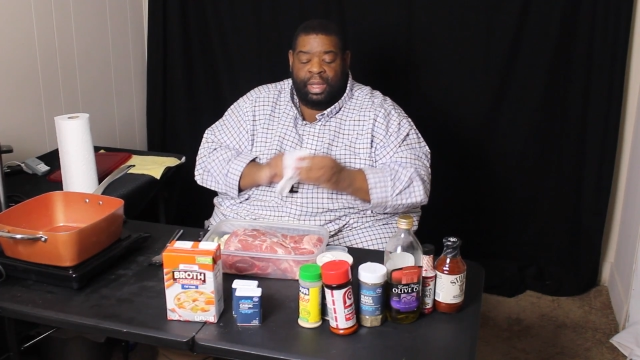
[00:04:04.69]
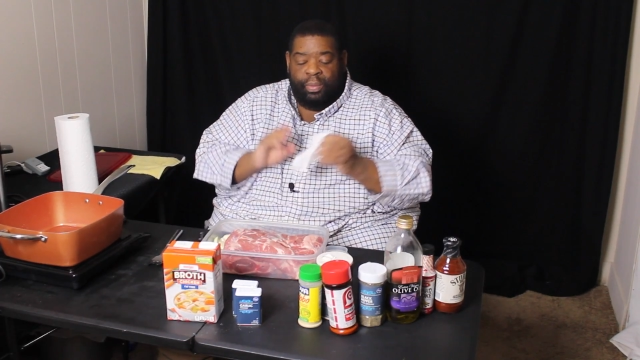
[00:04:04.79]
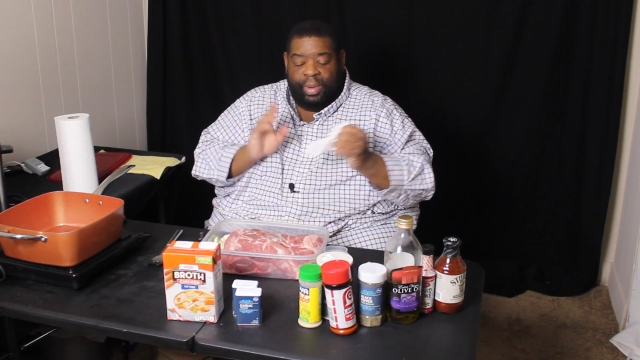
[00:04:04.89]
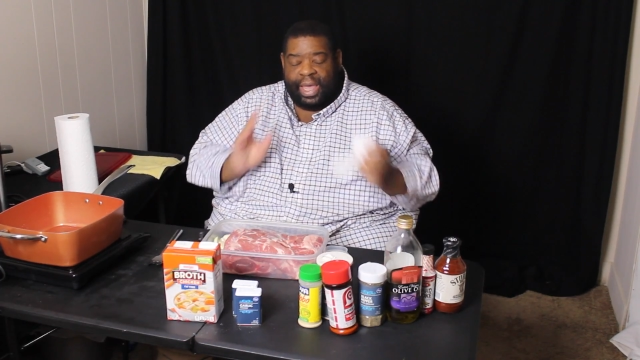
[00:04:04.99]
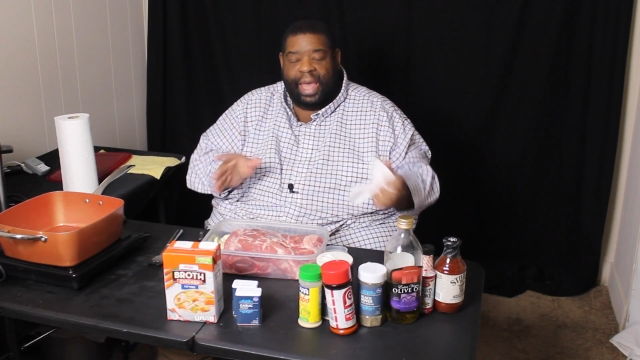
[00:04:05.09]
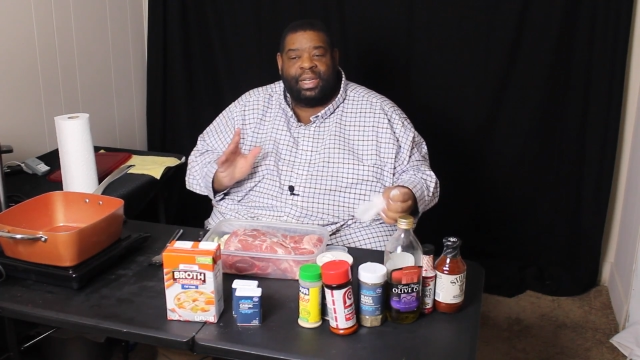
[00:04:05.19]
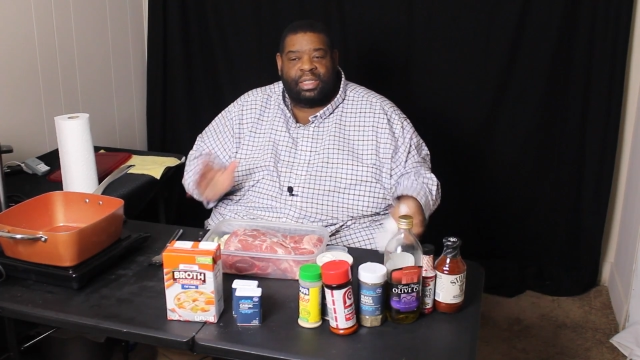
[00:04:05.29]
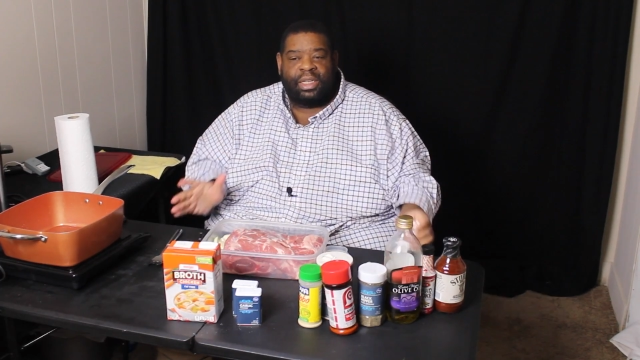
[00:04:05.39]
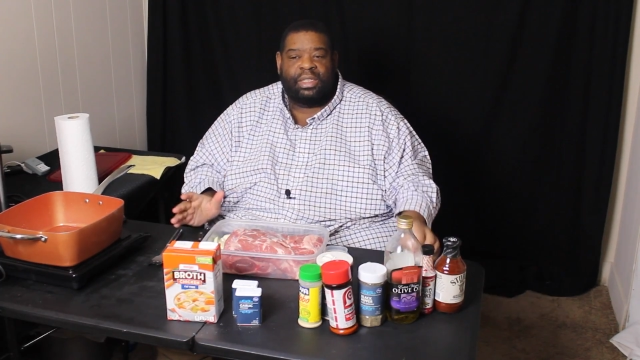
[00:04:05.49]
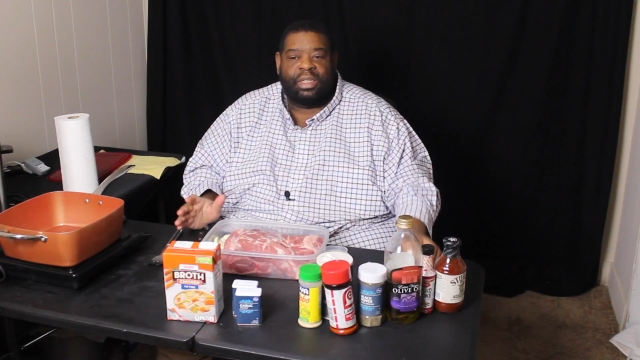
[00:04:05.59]
We got to
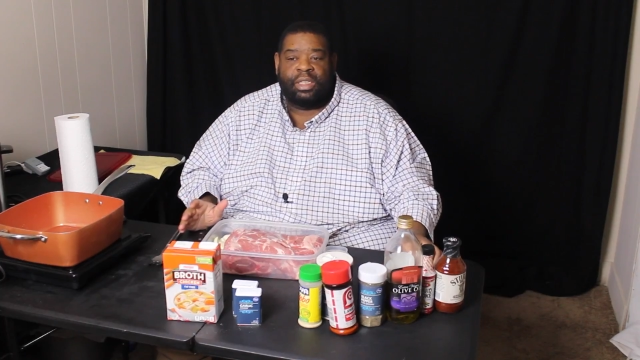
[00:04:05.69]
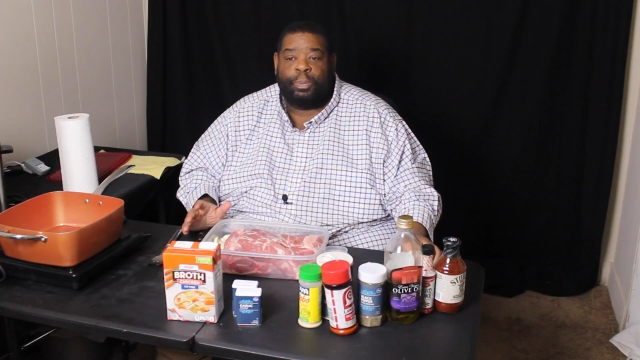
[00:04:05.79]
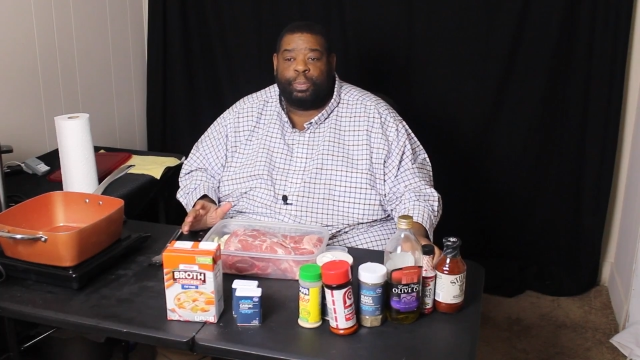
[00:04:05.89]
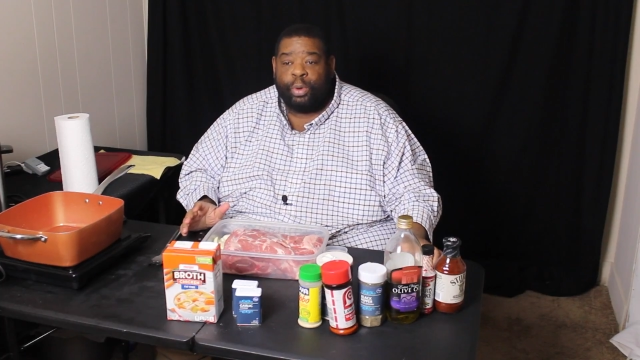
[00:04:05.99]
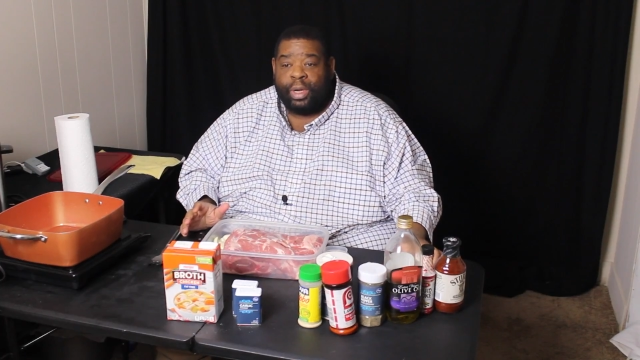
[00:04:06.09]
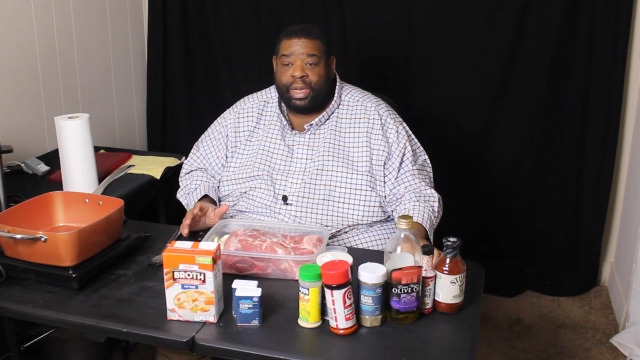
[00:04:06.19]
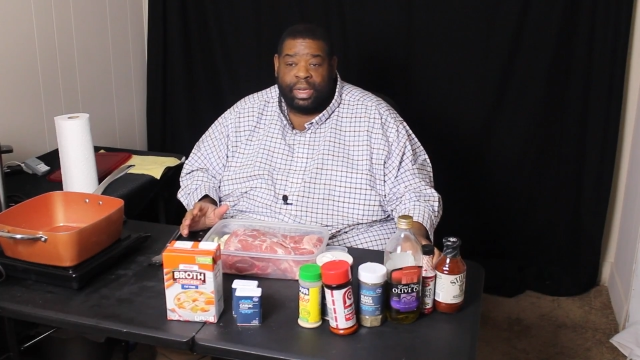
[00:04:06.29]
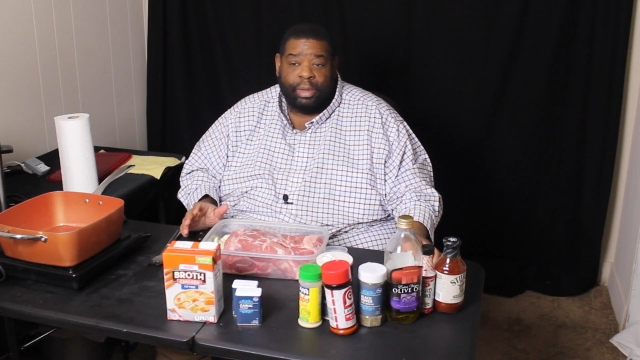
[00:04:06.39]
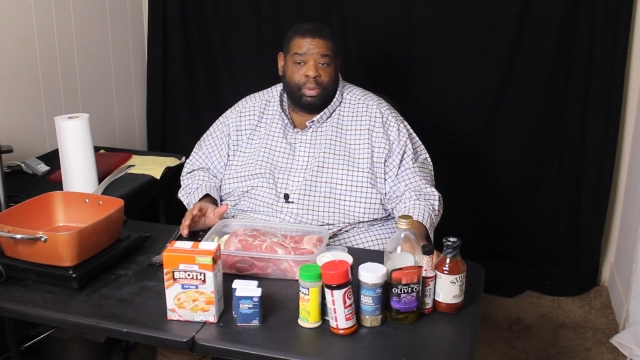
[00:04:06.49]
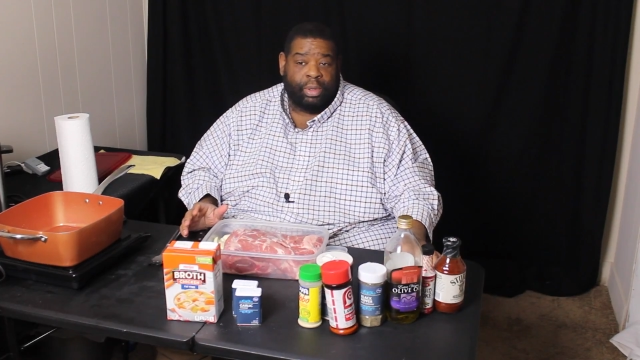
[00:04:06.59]
season this pretty
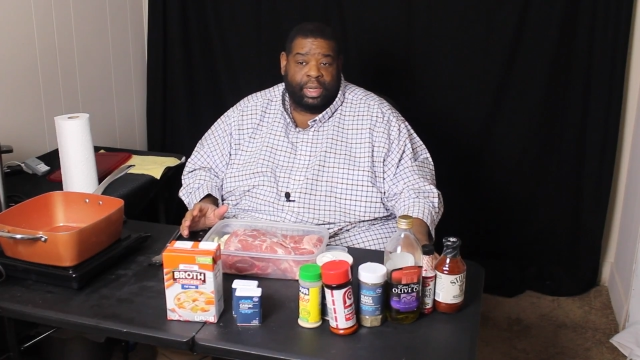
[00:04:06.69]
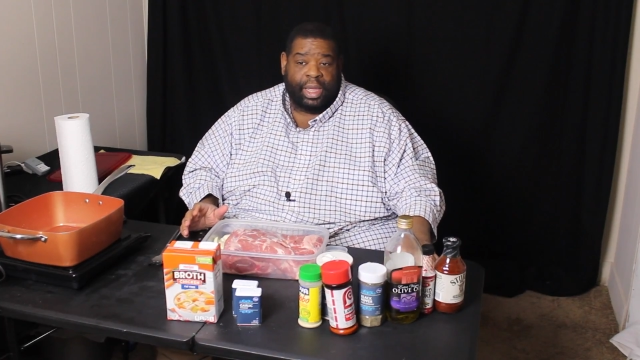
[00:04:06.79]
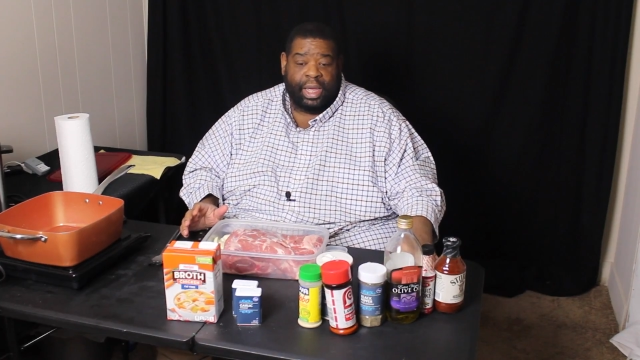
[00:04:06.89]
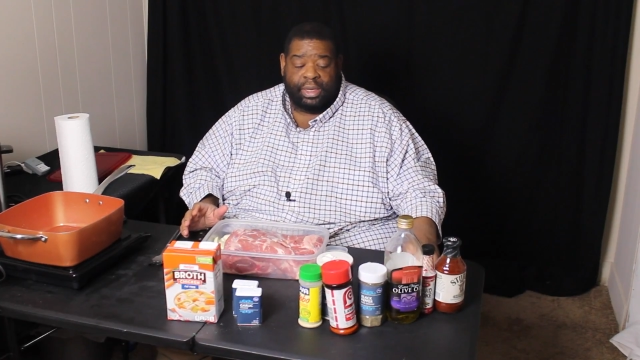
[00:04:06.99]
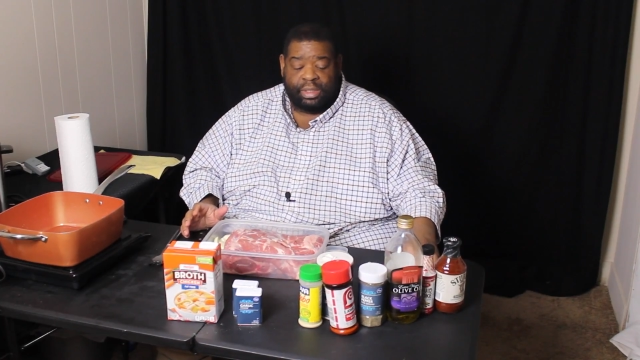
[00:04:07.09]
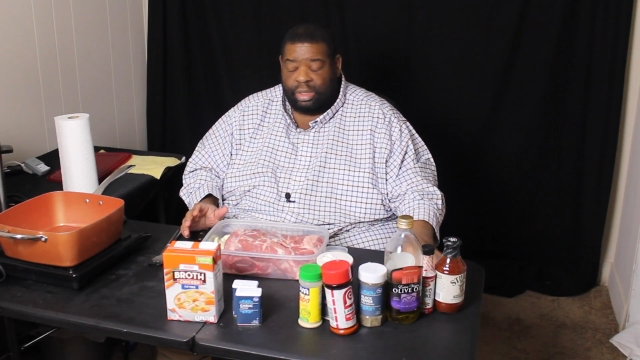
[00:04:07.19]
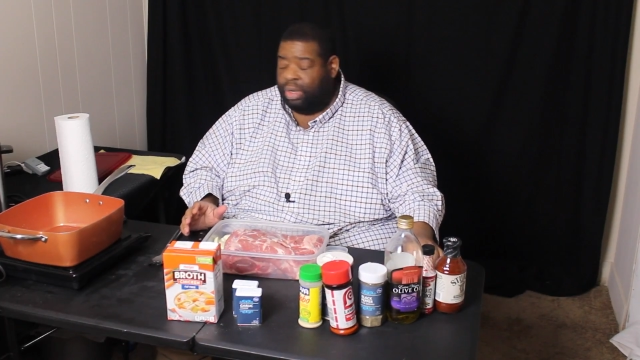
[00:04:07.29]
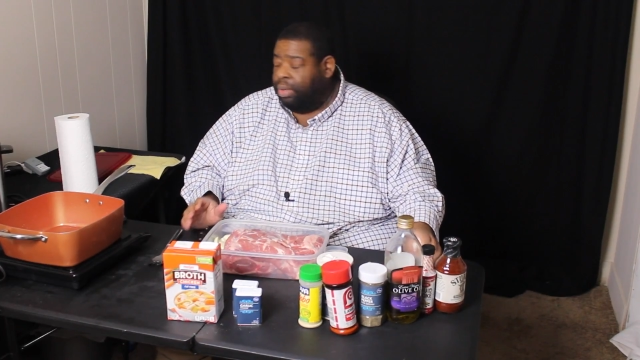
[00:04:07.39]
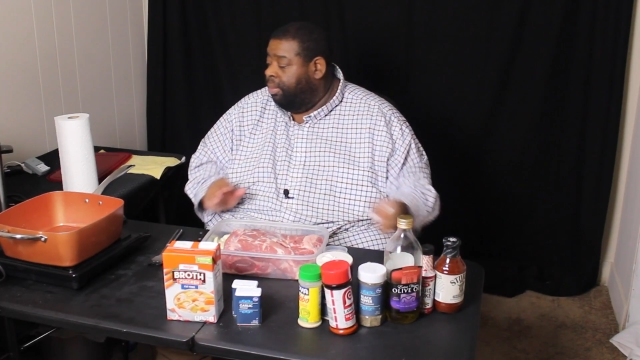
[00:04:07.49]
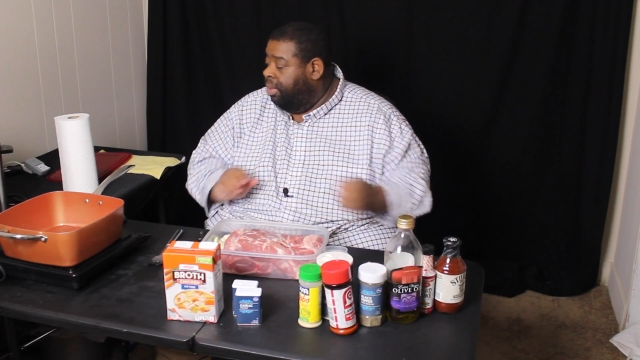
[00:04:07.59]
liberally, guys.
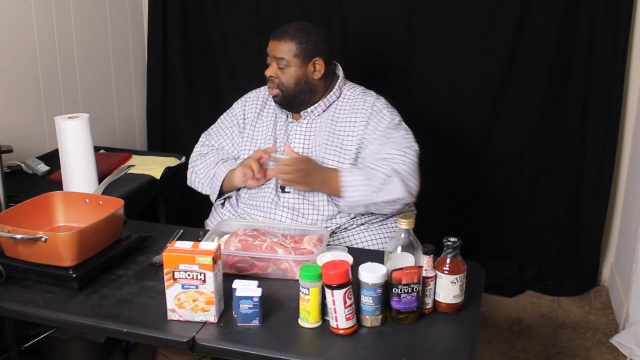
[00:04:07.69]
So